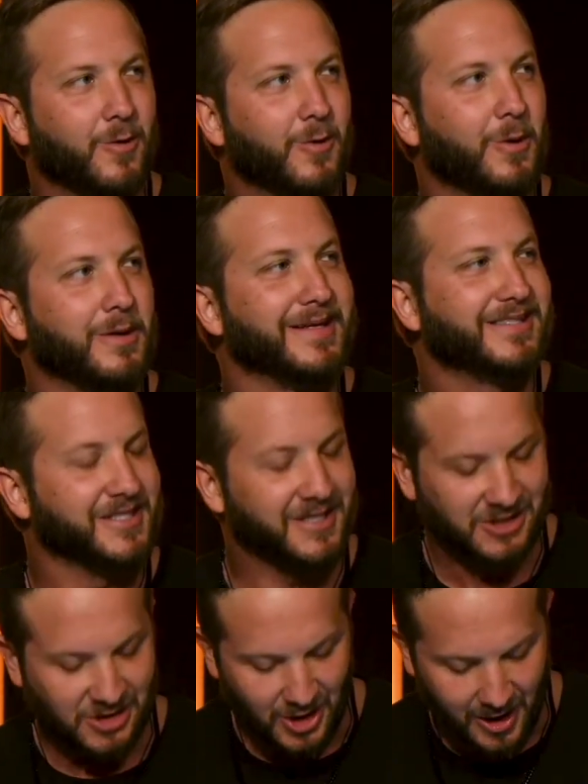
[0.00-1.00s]
Well, listen, it
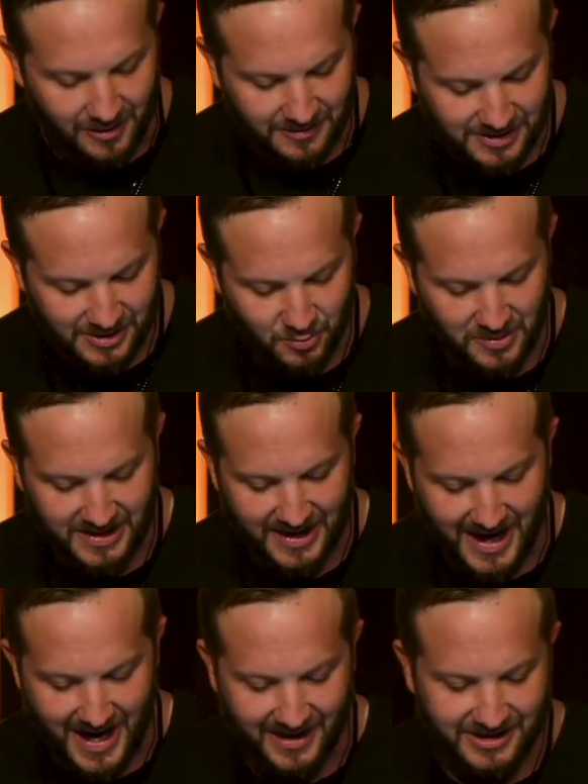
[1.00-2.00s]
starts with the
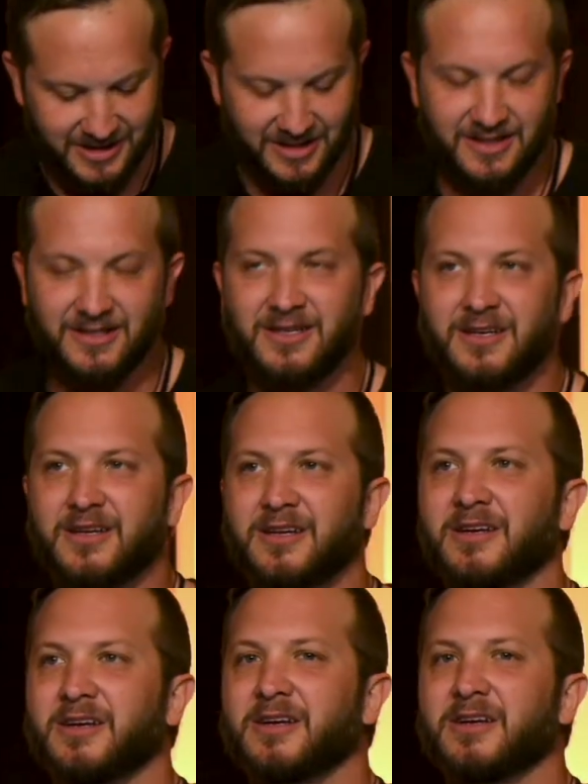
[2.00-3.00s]
action
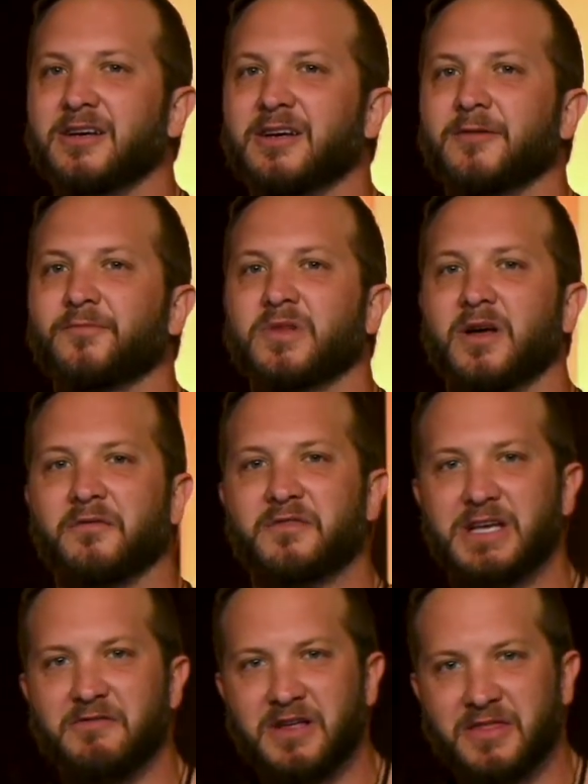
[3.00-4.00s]
of
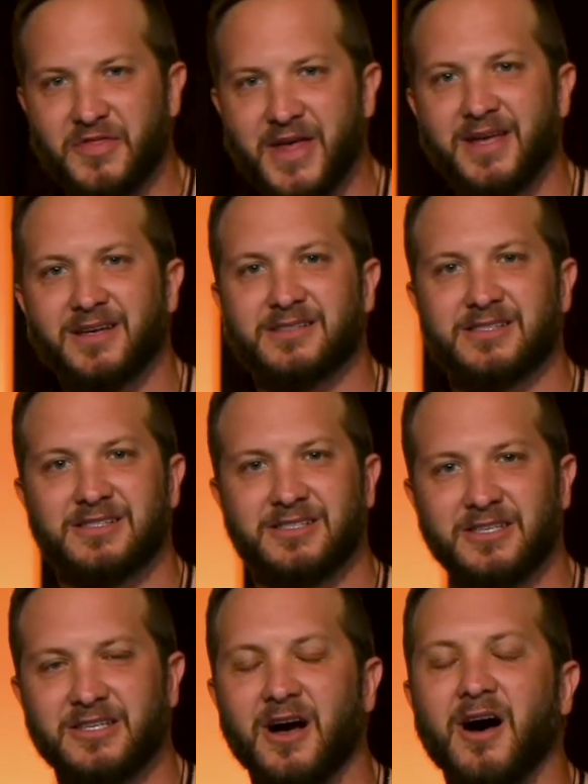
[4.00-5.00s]
giving thanks to
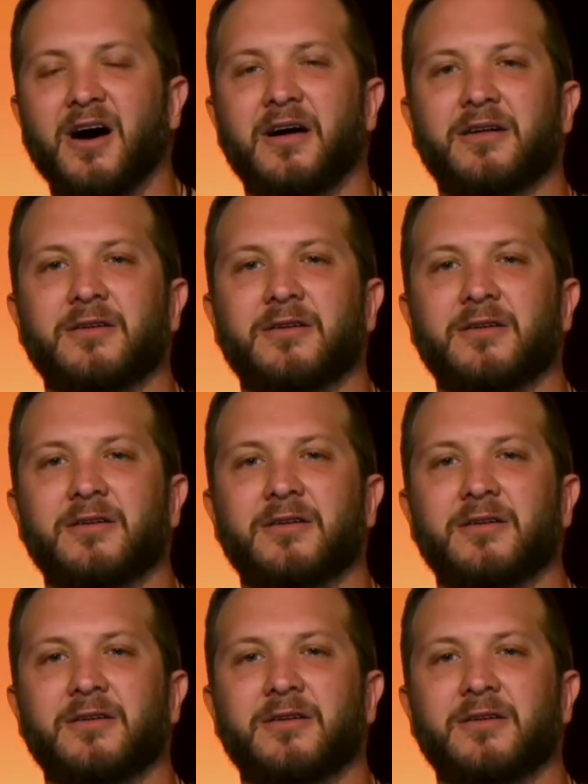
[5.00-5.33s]
God,